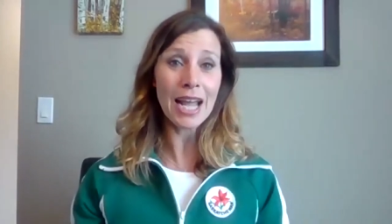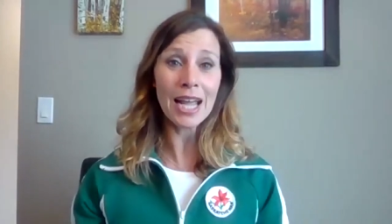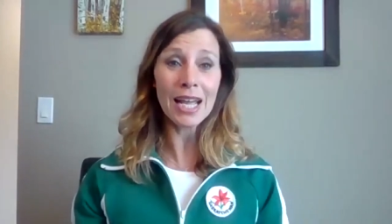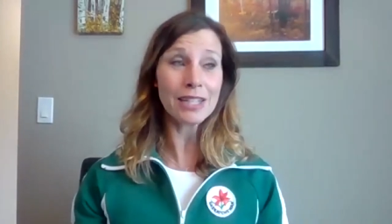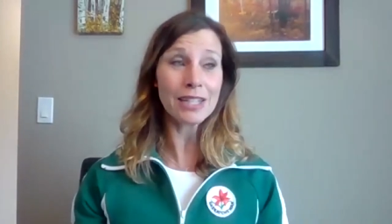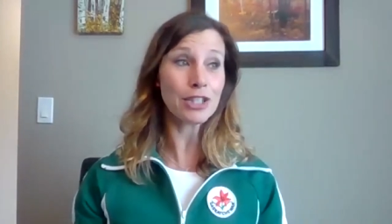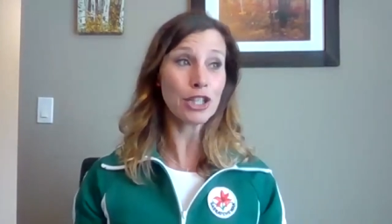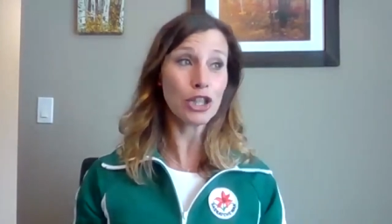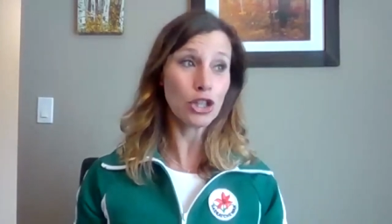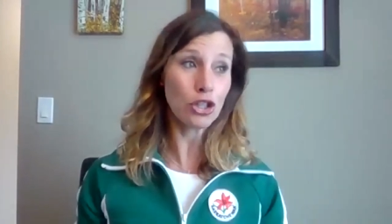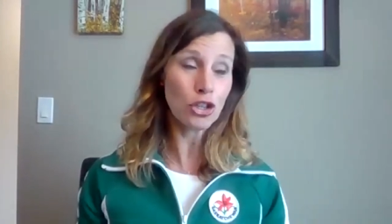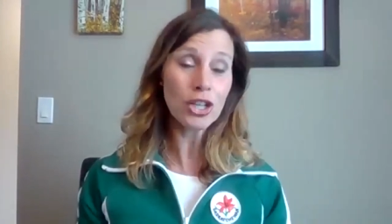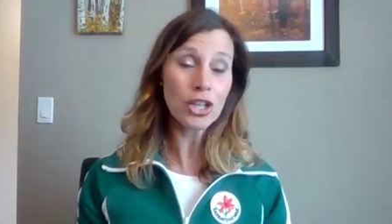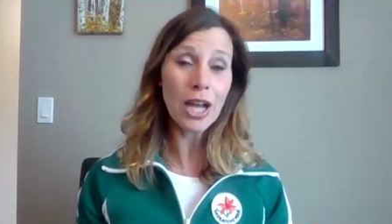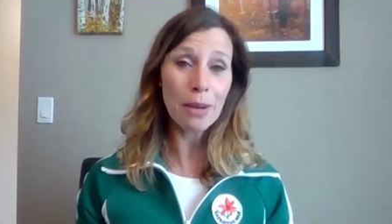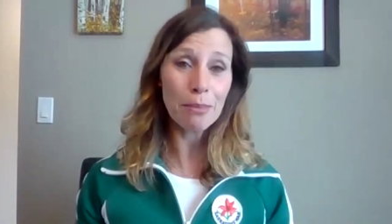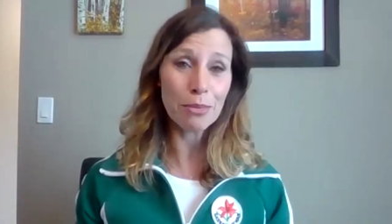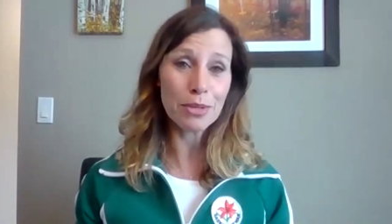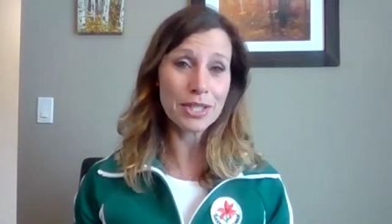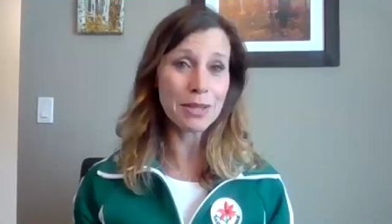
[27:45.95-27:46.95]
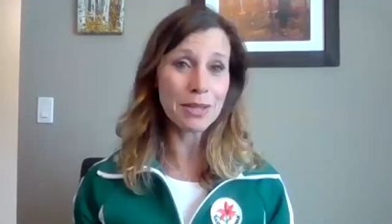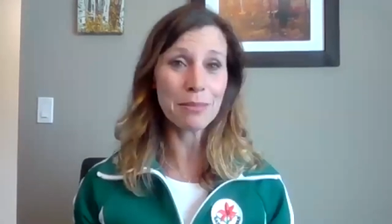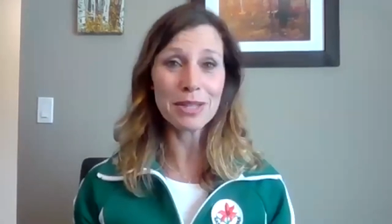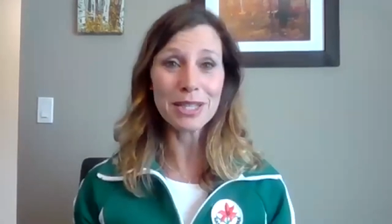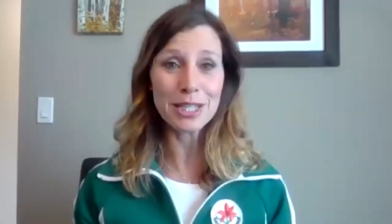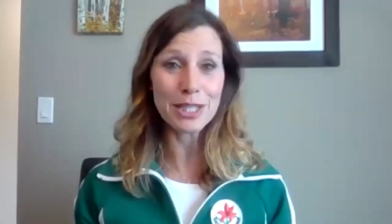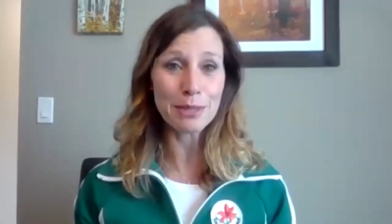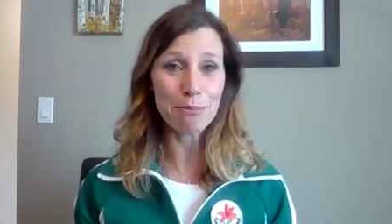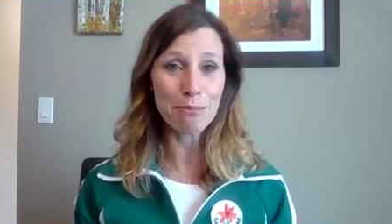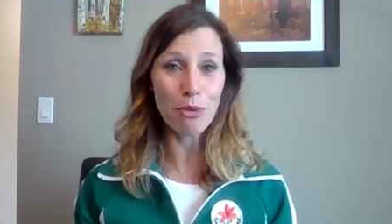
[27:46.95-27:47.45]
I had to look up what some
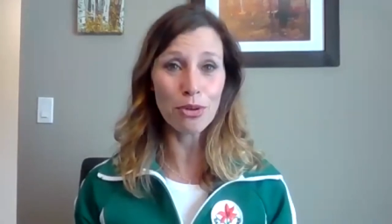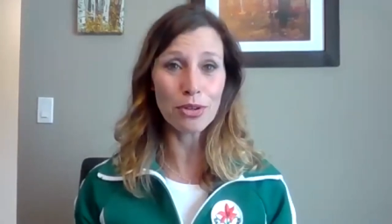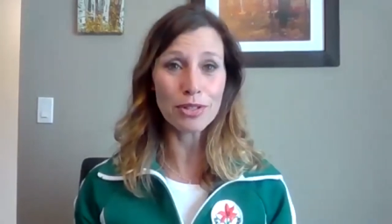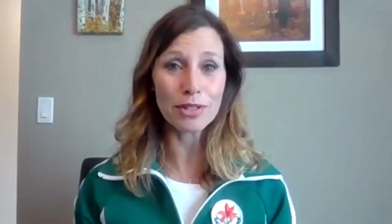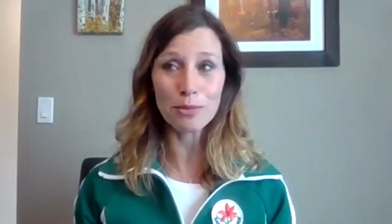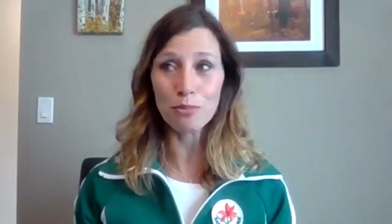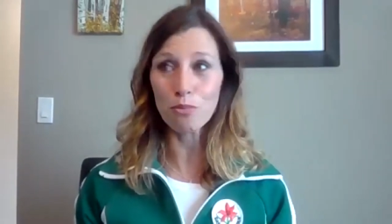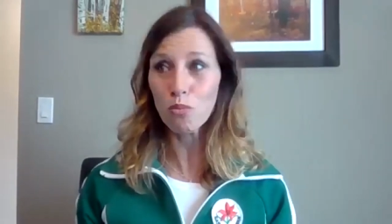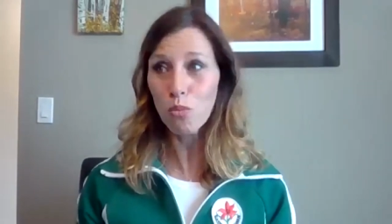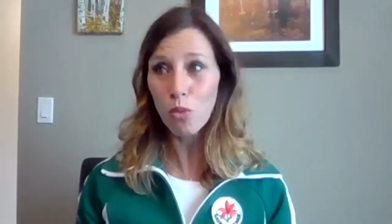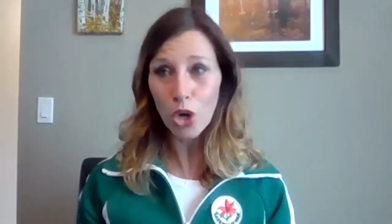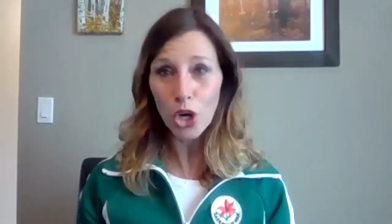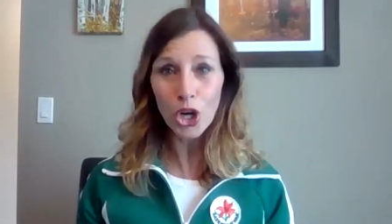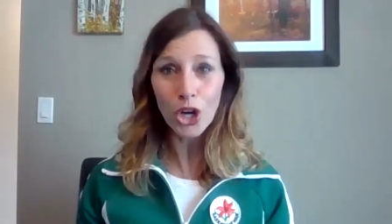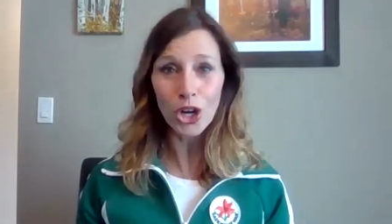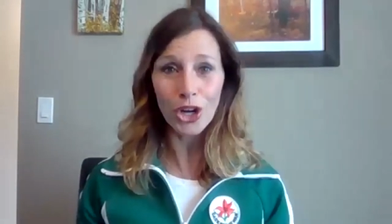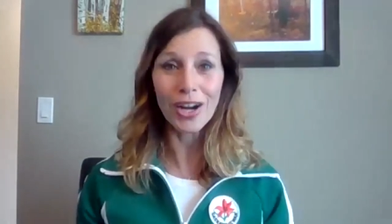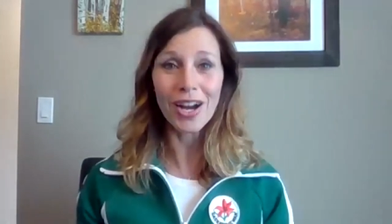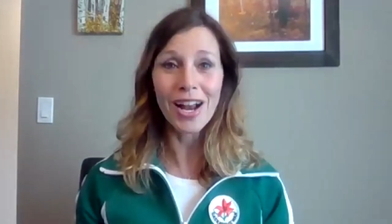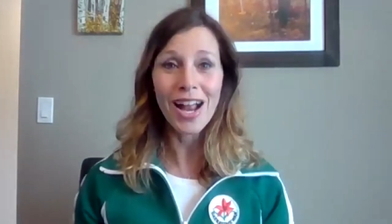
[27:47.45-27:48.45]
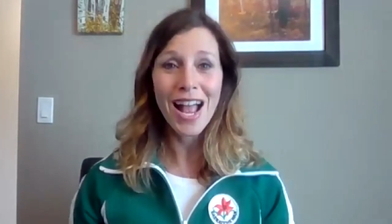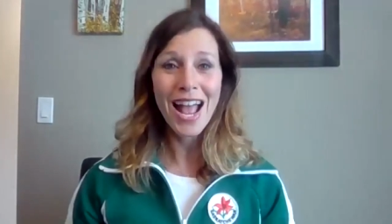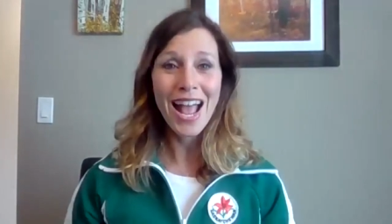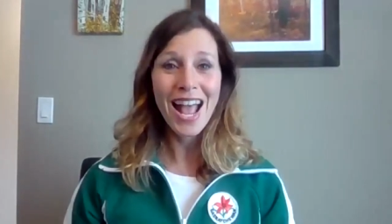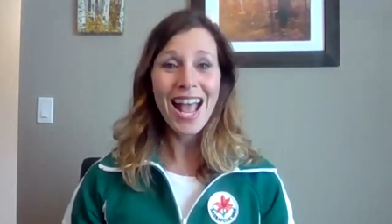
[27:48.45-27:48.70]
of these sports were.